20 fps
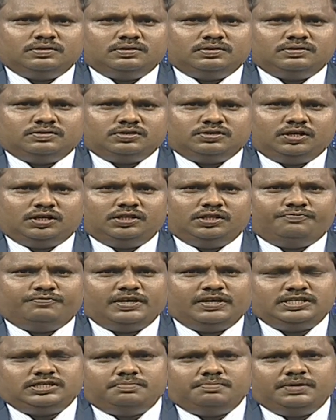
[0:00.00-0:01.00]
So, the
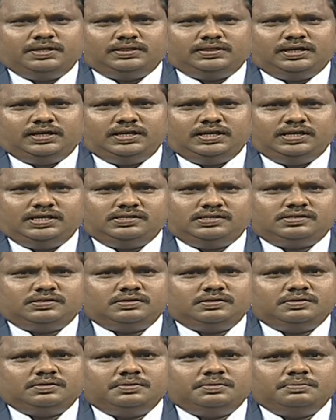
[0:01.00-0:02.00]
first method is
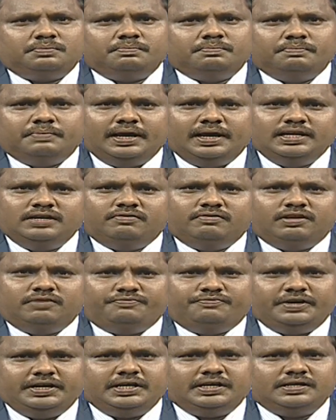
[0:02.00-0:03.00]
manual
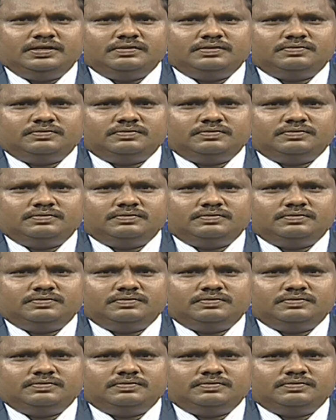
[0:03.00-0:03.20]
feeding.